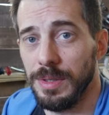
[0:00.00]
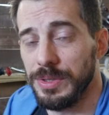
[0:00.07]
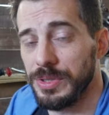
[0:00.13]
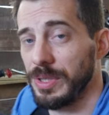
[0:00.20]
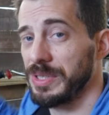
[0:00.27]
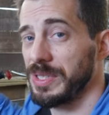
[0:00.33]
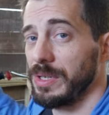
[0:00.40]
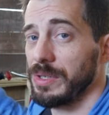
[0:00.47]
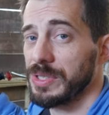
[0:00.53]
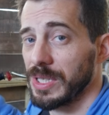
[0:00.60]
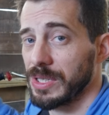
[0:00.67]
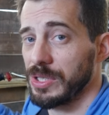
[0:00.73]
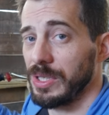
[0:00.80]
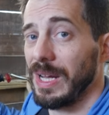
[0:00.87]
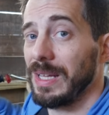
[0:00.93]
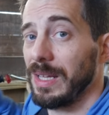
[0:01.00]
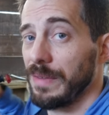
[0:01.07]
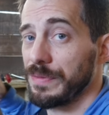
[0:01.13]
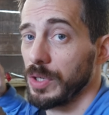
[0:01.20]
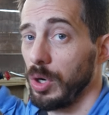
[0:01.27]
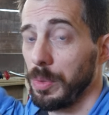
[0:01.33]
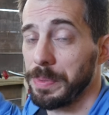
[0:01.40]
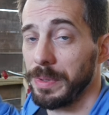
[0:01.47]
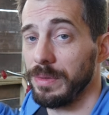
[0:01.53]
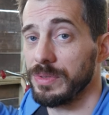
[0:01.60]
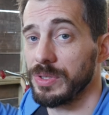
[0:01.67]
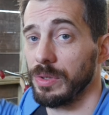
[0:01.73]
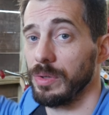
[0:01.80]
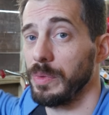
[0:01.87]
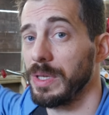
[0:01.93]
So the center section I left open
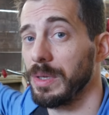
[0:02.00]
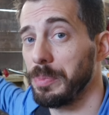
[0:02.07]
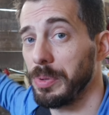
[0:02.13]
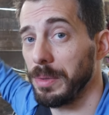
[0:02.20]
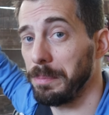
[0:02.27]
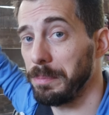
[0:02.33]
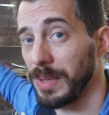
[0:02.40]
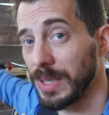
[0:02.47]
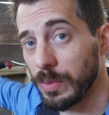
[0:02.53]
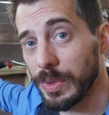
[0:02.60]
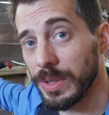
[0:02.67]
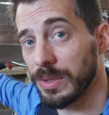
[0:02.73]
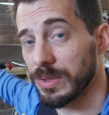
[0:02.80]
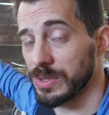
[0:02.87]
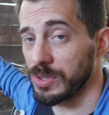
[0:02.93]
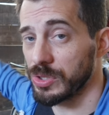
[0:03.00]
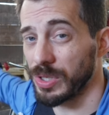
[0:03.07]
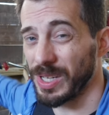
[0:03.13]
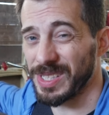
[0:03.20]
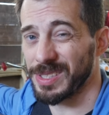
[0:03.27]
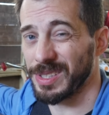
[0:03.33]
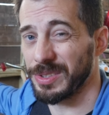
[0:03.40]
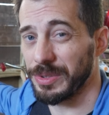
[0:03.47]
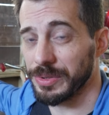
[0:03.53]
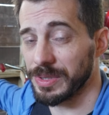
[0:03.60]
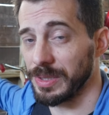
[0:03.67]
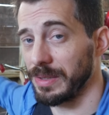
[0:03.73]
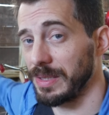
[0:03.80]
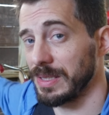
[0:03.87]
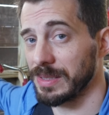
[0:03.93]
so that we could put big wheels and
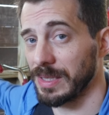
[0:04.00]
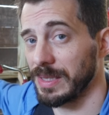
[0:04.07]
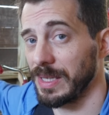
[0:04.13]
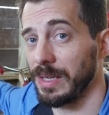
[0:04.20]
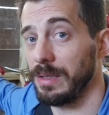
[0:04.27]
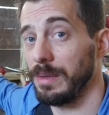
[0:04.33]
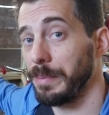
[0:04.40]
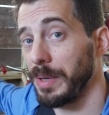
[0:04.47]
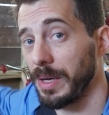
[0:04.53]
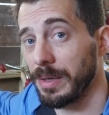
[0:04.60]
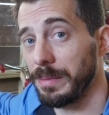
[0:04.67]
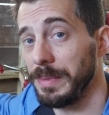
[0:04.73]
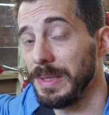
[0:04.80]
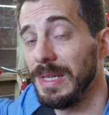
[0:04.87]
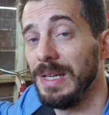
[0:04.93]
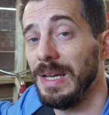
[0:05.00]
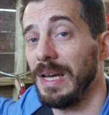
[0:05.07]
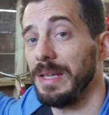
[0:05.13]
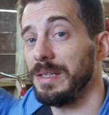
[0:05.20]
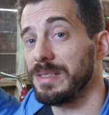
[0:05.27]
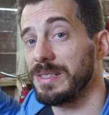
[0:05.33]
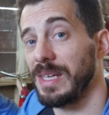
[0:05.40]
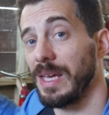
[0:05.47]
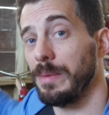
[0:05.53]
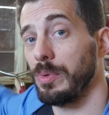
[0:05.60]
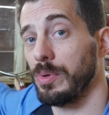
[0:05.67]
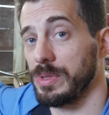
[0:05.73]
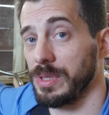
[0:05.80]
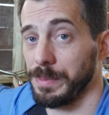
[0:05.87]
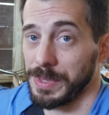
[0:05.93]
tricycles and things like that in the bottom and then
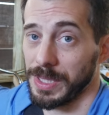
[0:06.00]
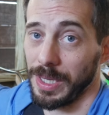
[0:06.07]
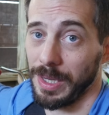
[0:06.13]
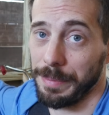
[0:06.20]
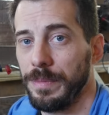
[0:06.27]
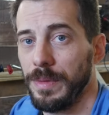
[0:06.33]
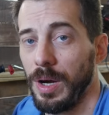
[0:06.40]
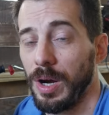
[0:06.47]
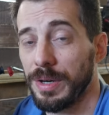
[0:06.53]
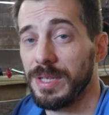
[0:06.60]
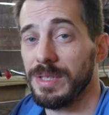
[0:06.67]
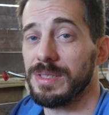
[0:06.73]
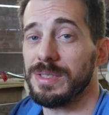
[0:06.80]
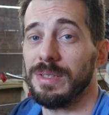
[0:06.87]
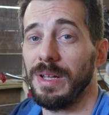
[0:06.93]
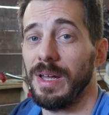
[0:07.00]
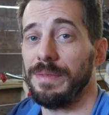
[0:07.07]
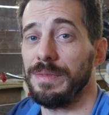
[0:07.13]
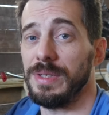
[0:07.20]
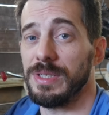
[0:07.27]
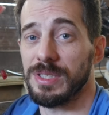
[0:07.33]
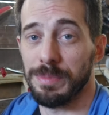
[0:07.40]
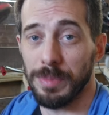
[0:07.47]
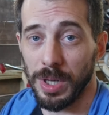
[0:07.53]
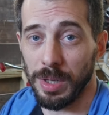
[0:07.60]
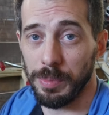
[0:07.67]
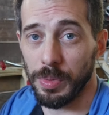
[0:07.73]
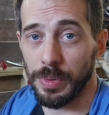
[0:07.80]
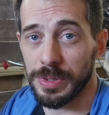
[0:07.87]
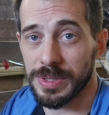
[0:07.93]
skateboards up top. Our kids still have these
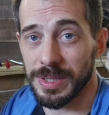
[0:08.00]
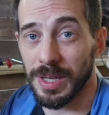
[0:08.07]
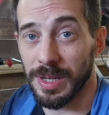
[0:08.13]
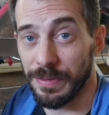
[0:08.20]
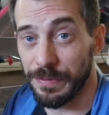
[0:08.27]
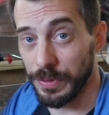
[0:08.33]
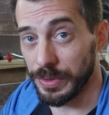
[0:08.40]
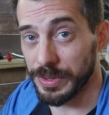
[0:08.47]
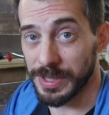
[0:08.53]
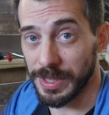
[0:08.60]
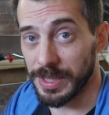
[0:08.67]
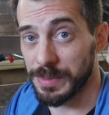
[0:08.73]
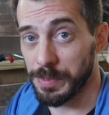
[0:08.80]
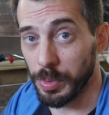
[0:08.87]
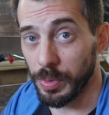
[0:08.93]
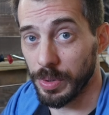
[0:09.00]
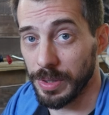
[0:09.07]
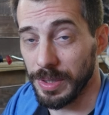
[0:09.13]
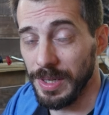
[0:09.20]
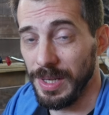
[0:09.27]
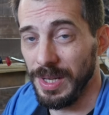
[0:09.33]
small boards, not a full size board,